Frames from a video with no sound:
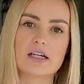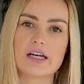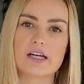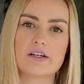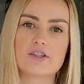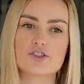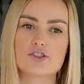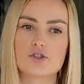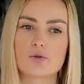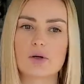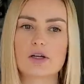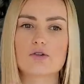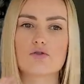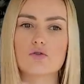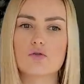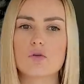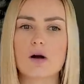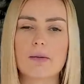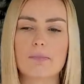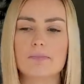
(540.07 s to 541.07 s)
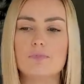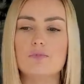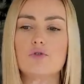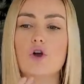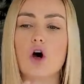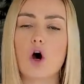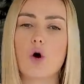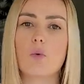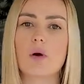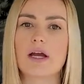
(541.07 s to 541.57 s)
age. So I grew up
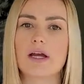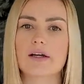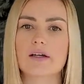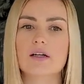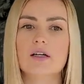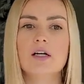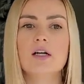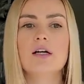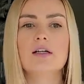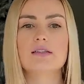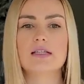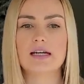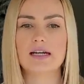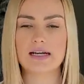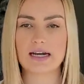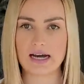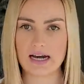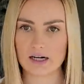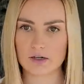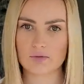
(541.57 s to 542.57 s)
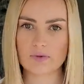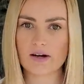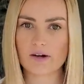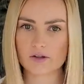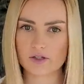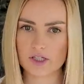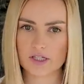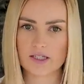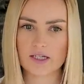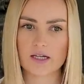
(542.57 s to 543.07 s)
knowing that I had a rare
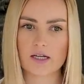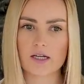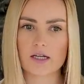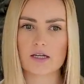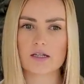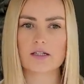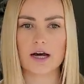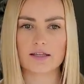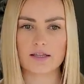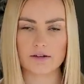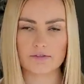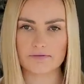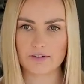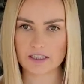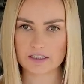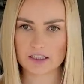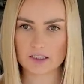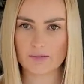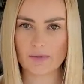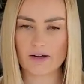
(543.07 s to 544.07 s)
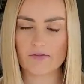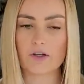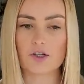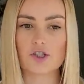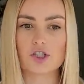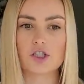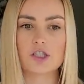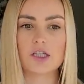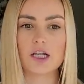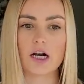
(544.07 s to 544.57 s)
disease that affected my
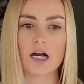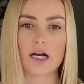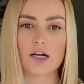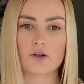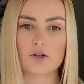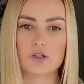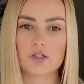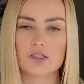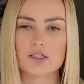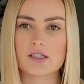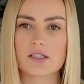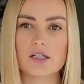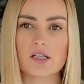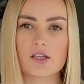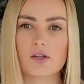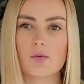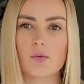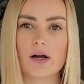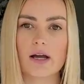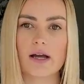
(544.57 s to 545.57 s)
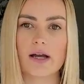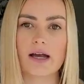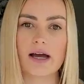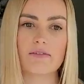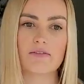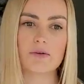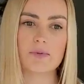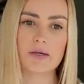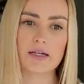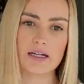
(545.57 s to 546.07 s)
vision, that I couldn't see the way
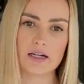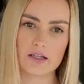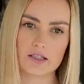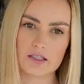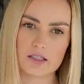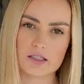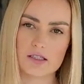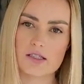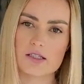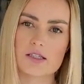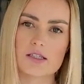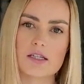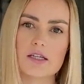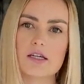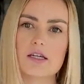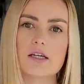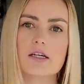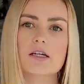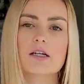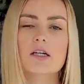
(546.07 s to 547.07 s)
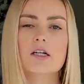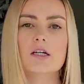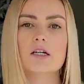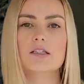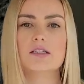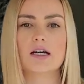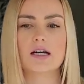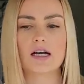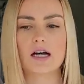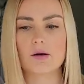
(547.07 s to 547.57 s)
everybody else could see,
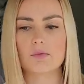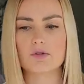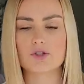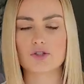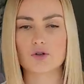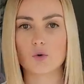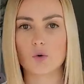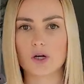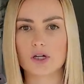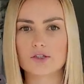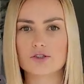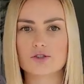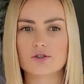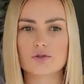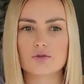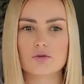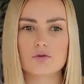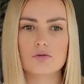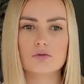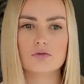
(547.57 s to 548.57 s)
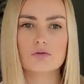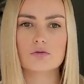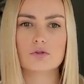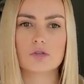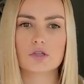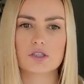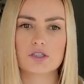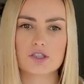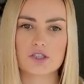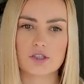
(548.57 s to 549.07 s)
that I was going to
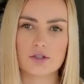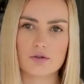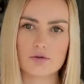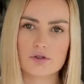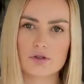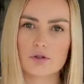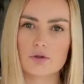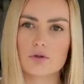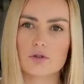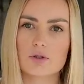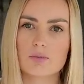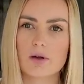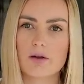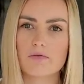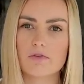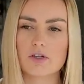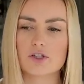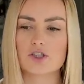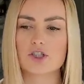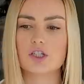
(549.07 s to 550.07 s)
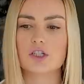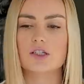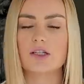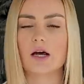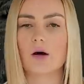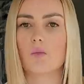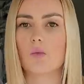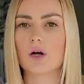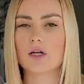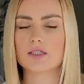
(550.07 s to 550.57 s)
continue to lose my vision,
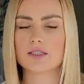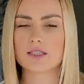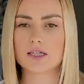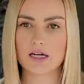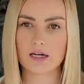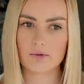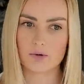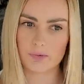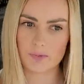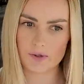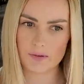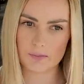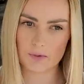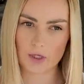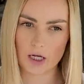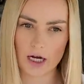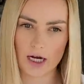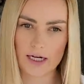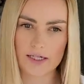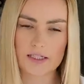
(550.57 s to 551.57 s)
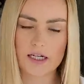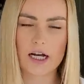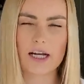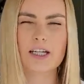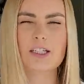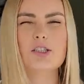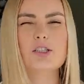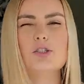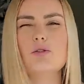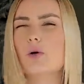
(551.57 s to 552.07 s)
that one day I would be blind. I
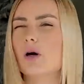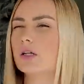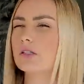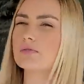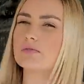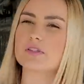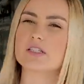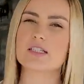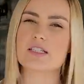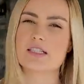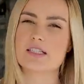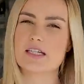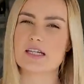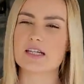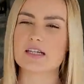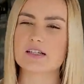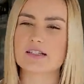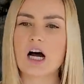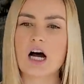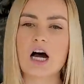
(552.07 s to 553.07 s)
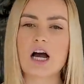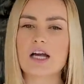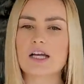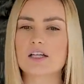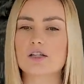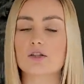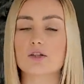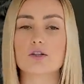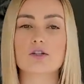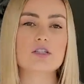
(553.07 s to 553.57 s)
knew all of these things.
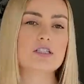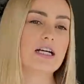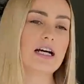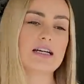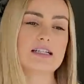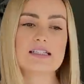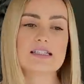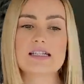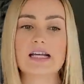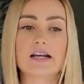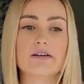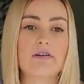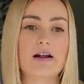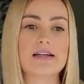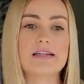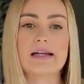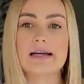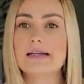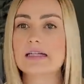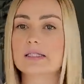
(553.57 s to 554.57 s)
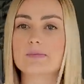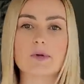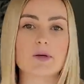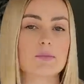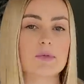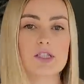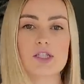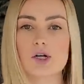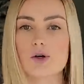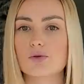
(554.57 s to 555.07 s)
I learned how to say retinitis
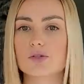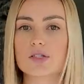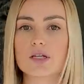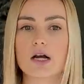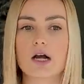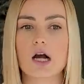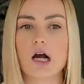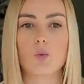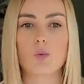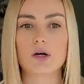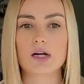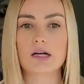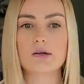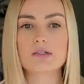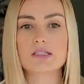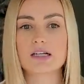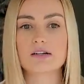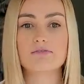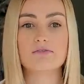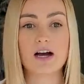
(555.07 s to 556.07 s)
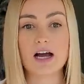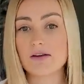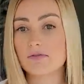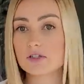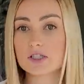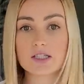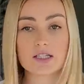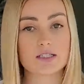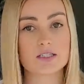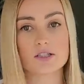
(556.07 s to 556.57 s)
pigmentosa when I was like 5 or
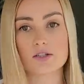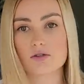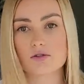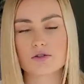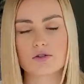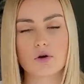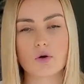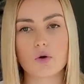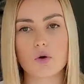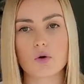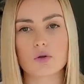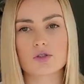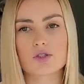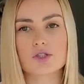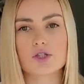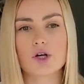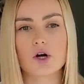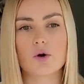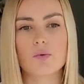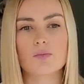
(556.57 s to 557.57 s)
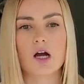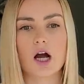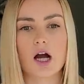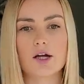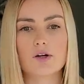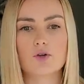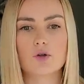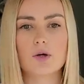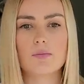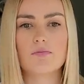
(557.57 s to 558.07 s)
6 years old. So I
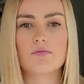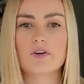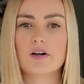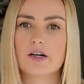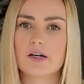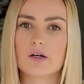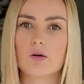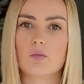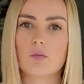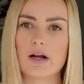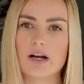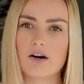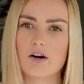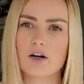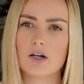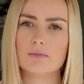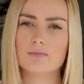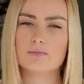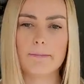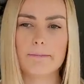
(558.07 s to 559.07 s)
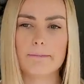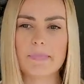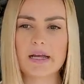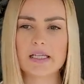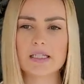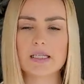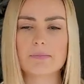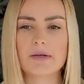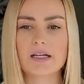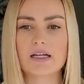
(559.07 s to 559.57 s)
grew up very aware,
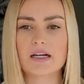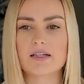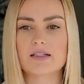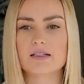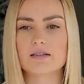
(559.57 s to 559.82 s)
mainly because